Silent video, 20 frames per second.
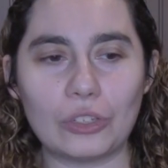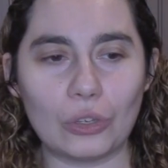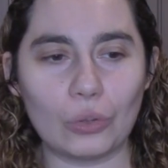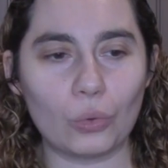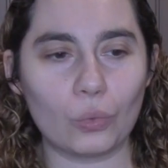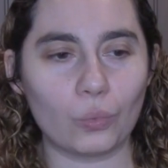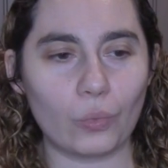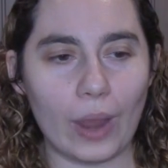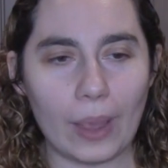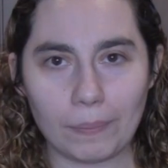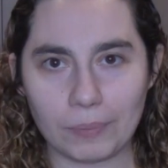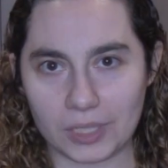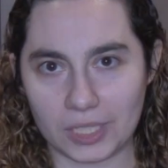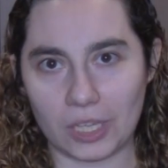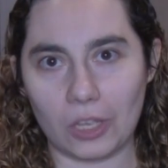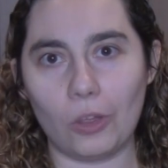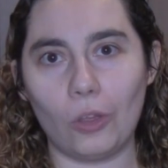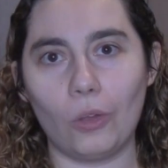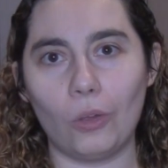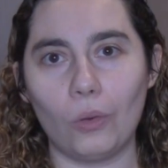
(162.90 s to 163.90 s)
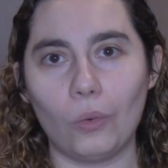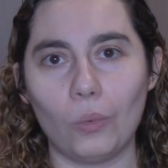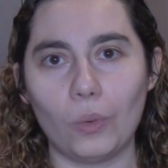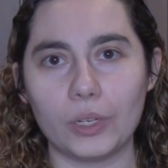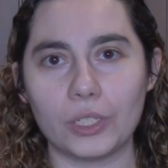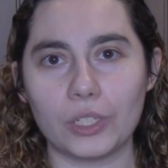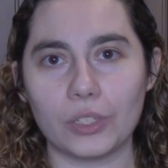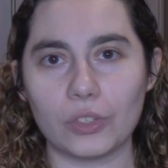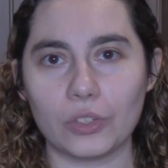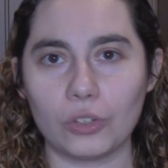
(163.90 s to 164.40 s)
to Reptil,
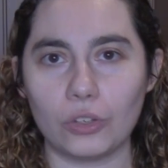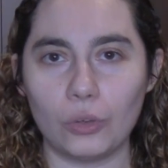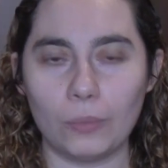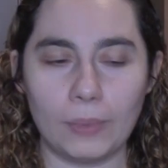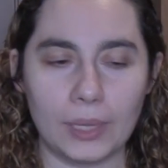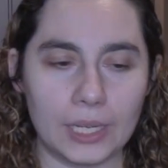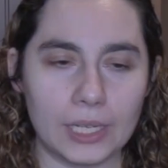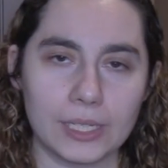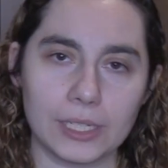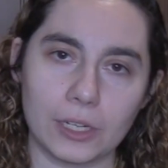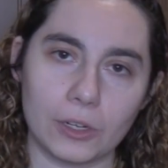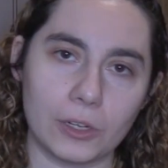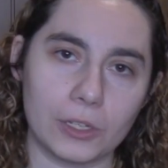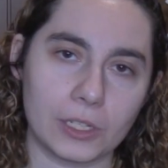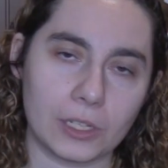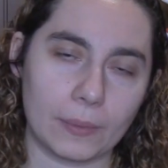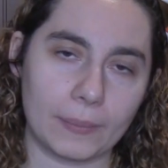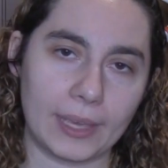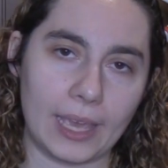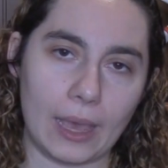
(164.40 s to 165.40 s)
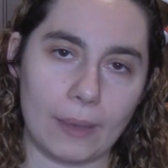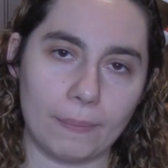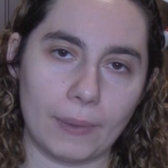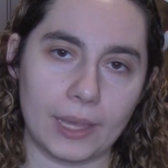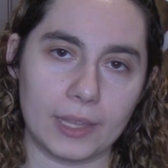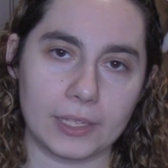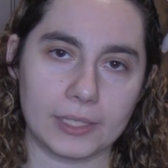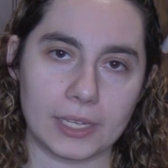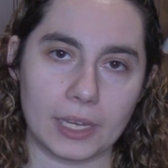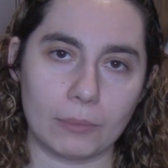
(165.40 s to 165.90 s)
which is a new miniseries coming out
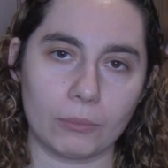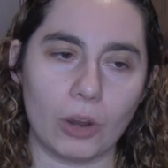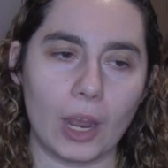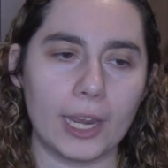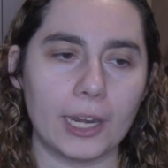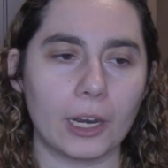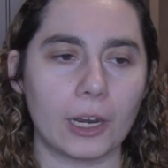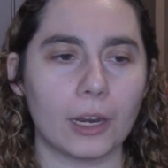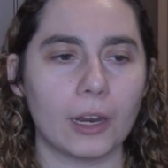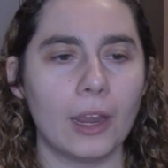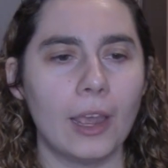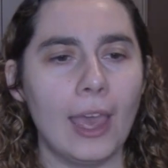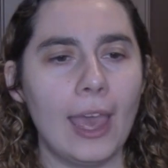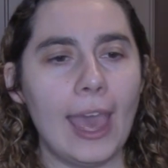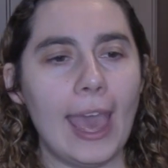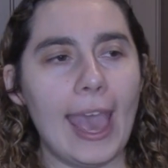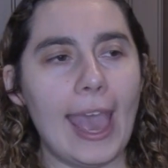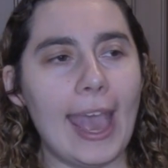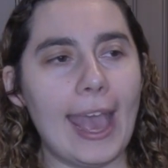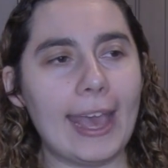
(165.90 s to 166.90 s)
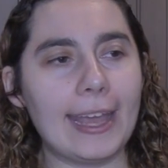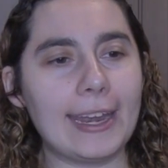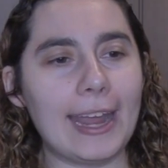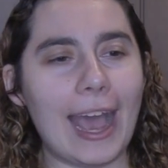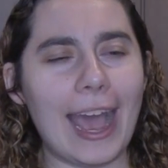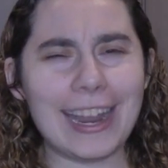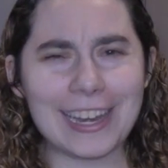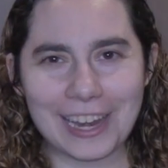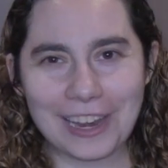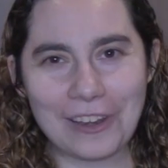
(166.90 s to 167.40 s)
by the same writer. And
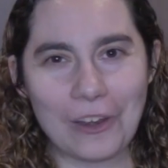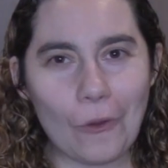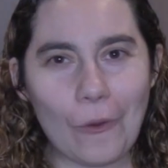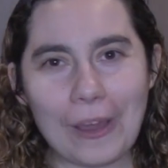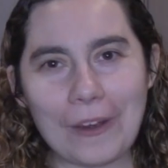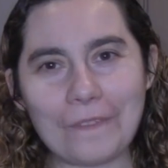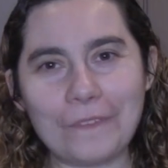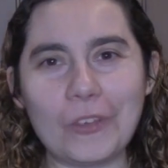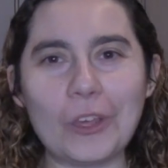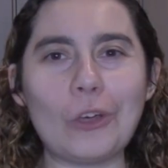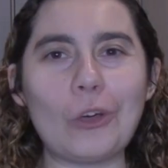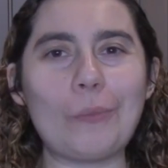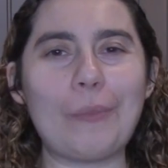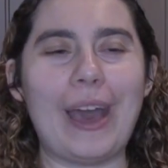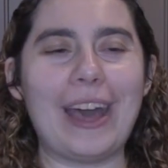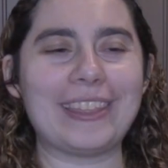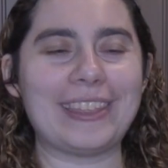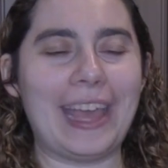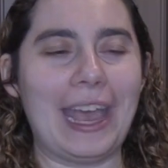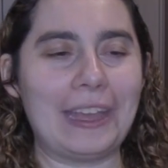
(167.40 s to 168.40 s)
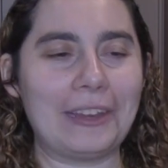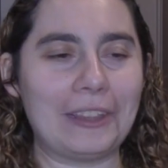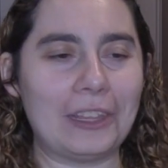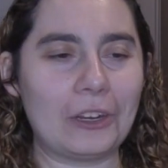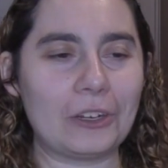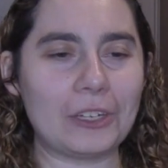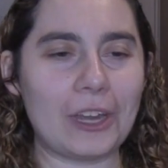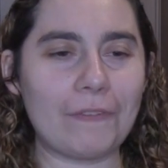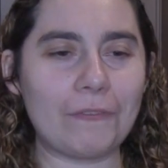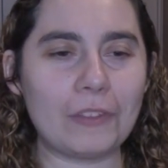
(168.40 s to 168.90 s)
I didn't know how to feel about that.
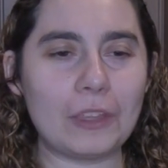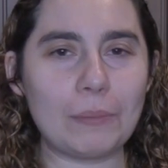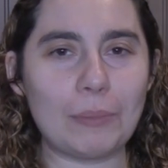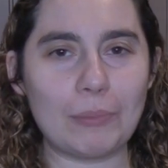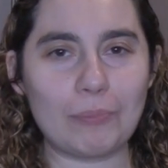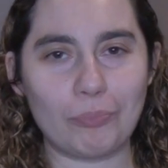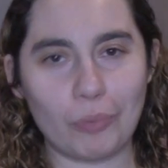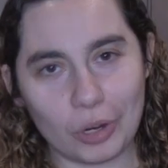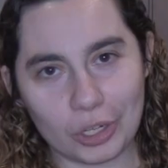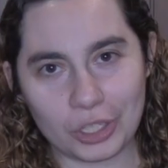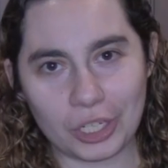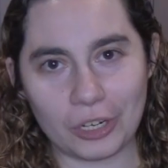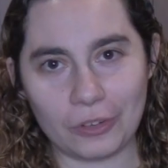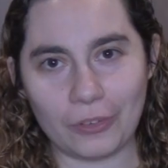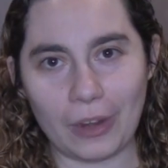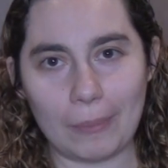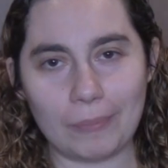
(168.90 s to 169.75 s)
They've definitely been pushing